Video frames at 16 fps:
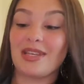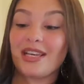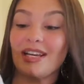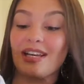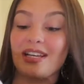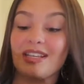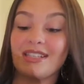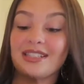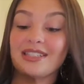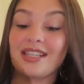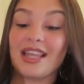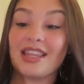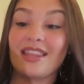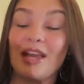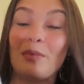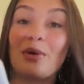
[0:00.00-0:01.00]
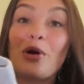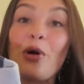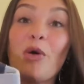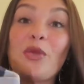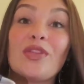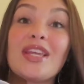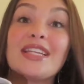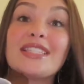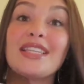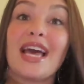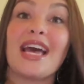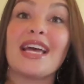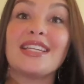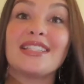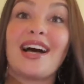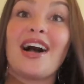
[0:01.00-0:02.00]
because they were only
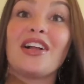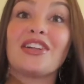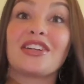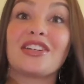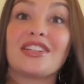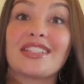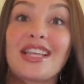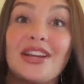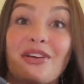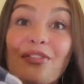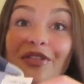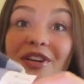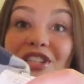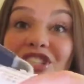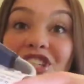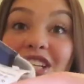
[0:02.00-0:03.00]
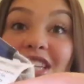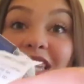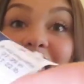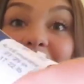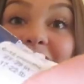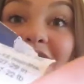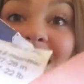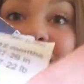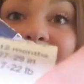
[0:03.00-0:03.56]
$10 and originally